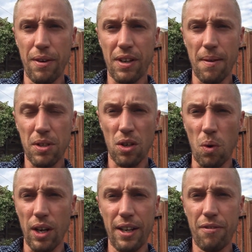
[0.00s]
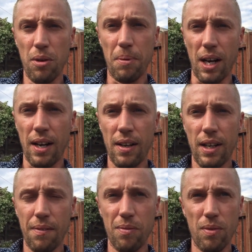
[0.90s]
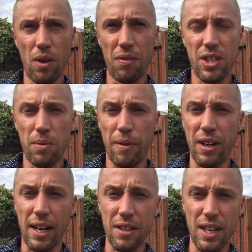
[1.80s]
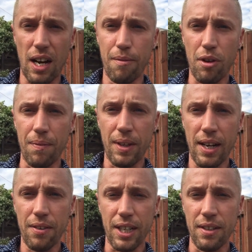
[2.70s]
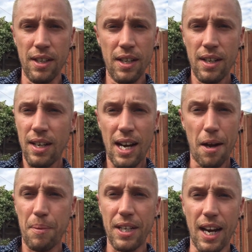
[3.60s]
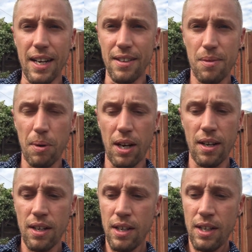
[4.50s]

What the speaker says: We've kept a quality footballer. And obviously with Lacazette up front now, then happy days. But,